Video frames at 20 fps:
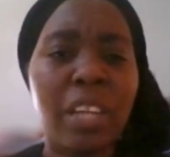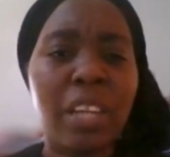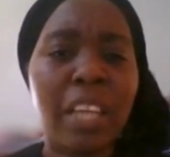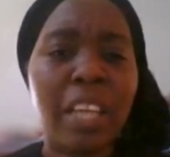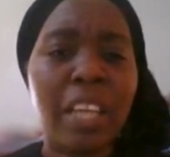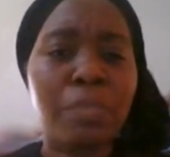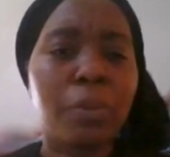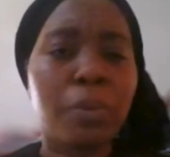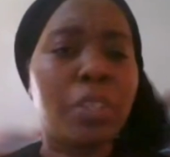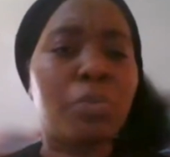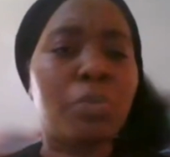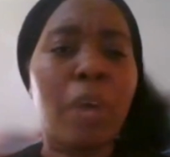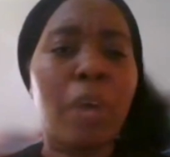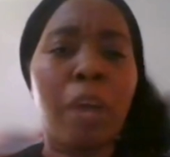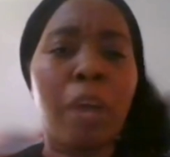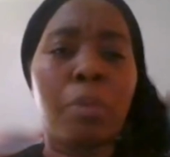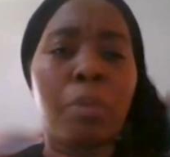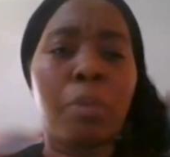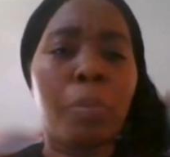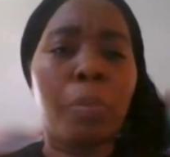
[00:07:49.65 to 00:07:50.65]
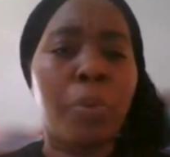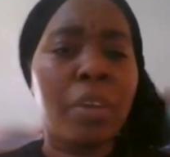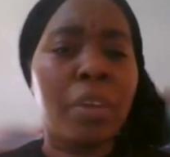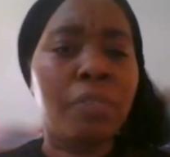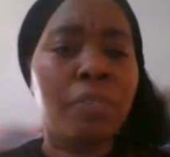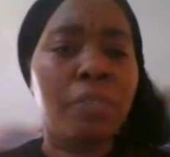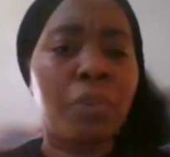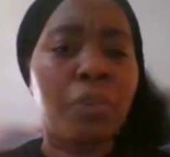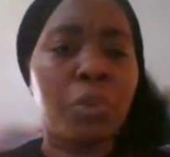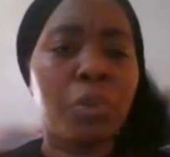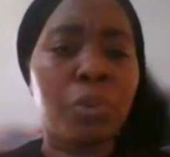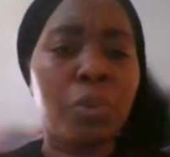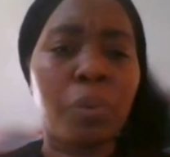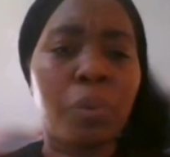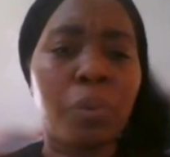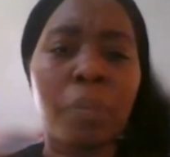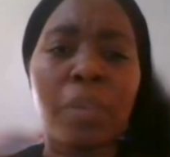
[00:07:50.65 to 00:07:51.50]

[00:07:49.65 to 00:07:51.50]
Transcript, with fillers: last point where i'll be praying for you